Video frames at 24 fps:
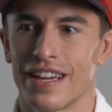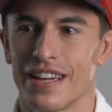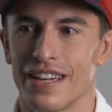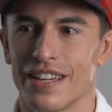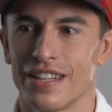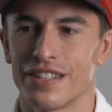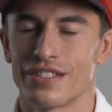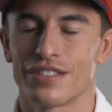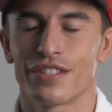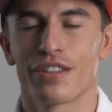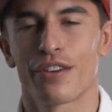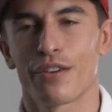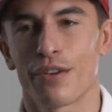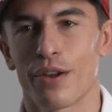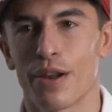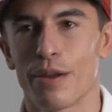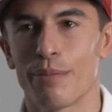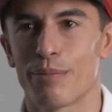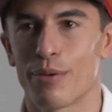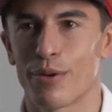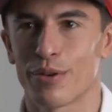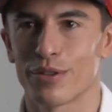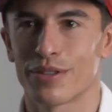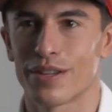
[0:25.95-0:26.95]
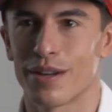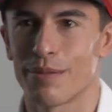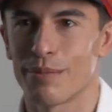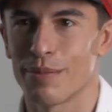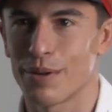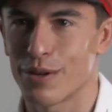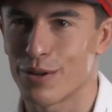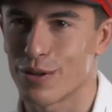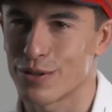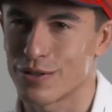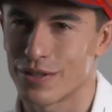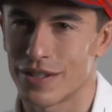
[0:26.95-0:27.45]
is really important
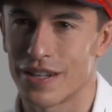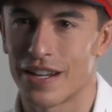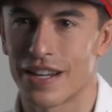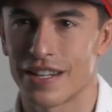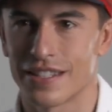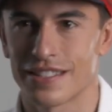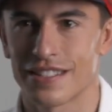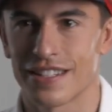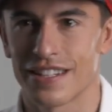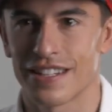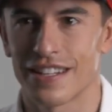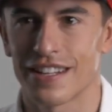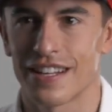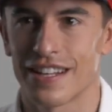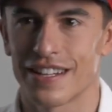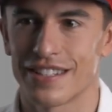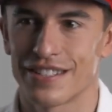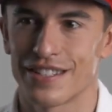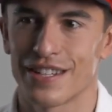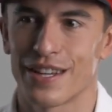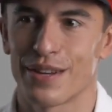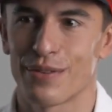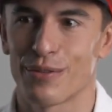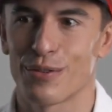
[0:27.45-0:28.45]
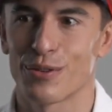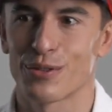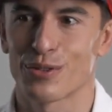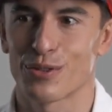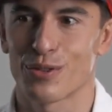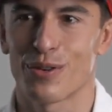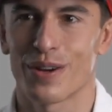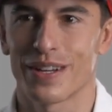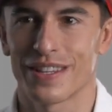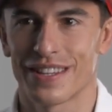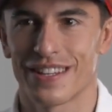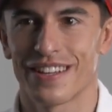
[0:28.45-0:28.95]
because last, last year was
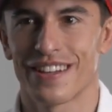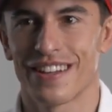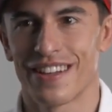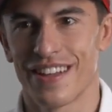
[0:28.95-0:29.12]
quite